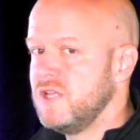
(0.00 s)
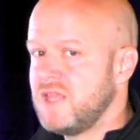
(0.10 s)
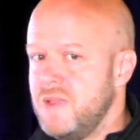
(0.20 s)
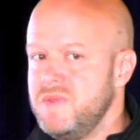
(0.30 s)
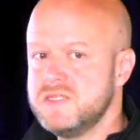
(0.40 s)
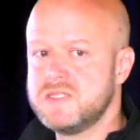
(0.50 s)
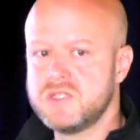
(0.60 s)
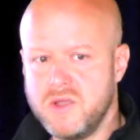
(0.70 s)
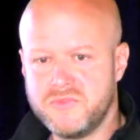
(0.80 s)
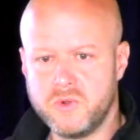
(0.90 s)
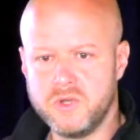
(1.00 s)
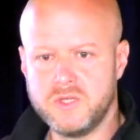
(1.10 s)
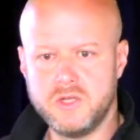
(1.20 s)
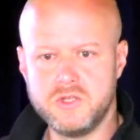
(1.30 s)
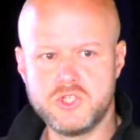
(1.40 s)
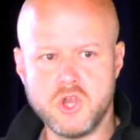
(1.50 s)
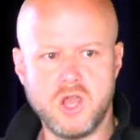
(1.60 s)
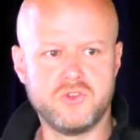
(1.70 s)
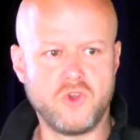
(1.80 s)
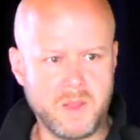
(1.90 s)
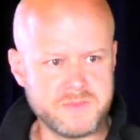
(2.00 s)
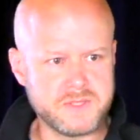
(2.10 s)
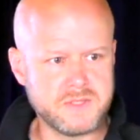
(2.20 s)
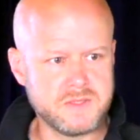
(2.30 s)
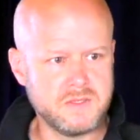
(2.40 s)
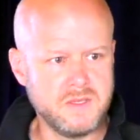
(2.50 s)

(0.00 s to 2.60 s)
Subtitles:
that Amy is software, their jaw drops.